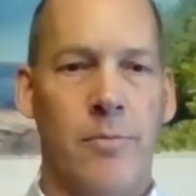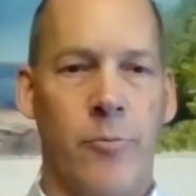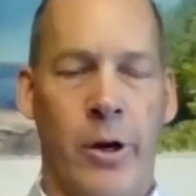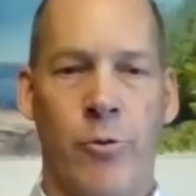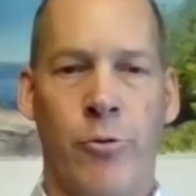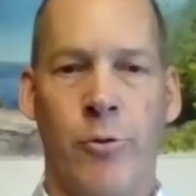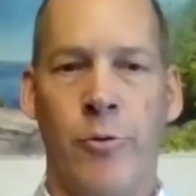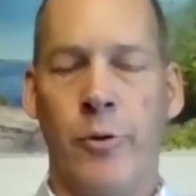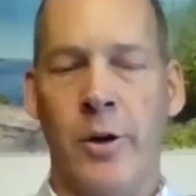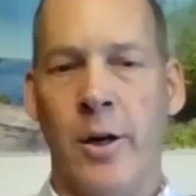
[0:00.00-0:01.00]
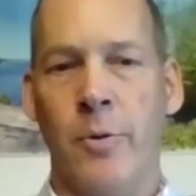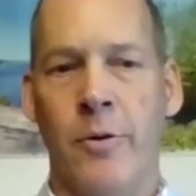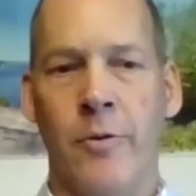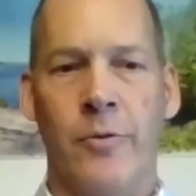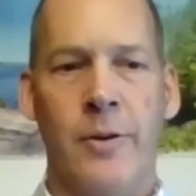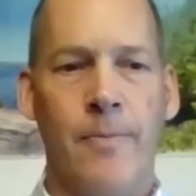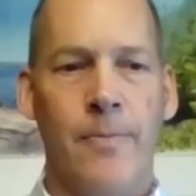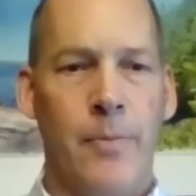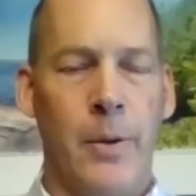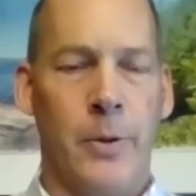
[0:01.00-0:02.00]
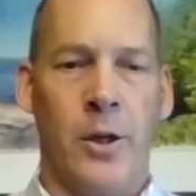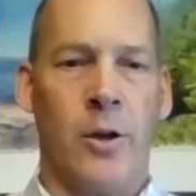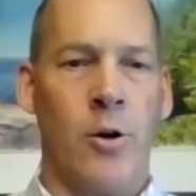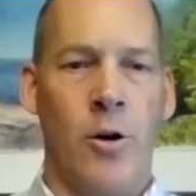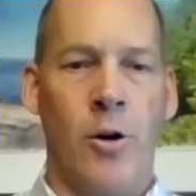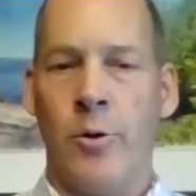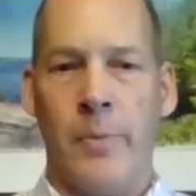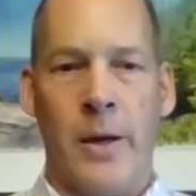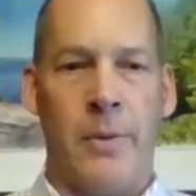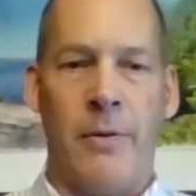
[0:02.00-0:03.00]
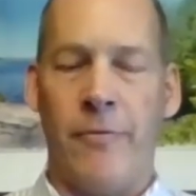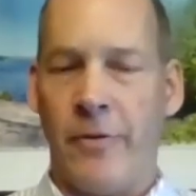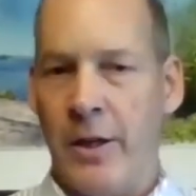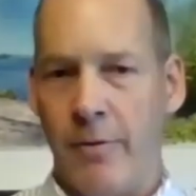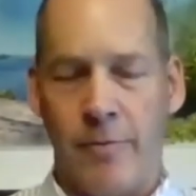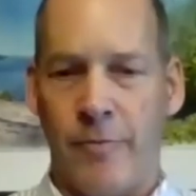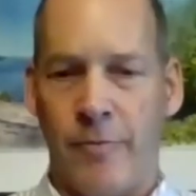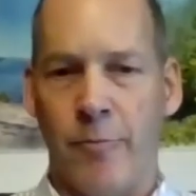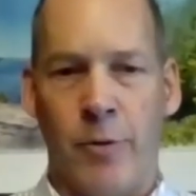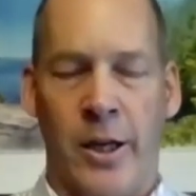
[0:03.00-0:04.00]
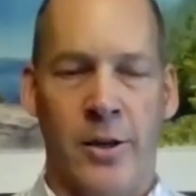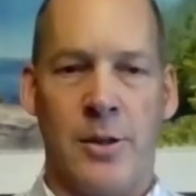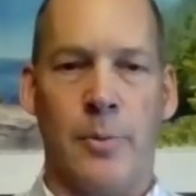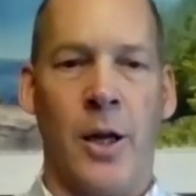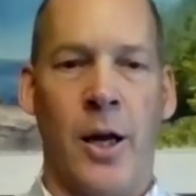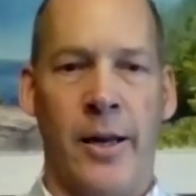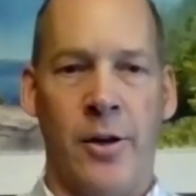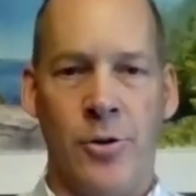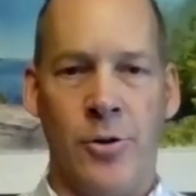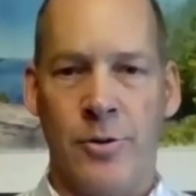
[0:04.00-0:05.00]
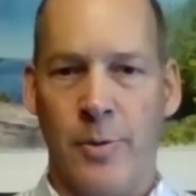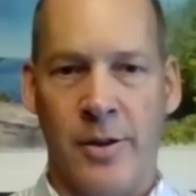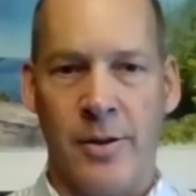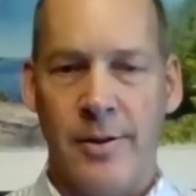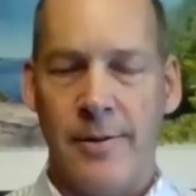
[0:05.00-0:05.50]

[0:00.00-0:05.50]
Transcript: ring true for a number of people on the call who may be running into supply issues with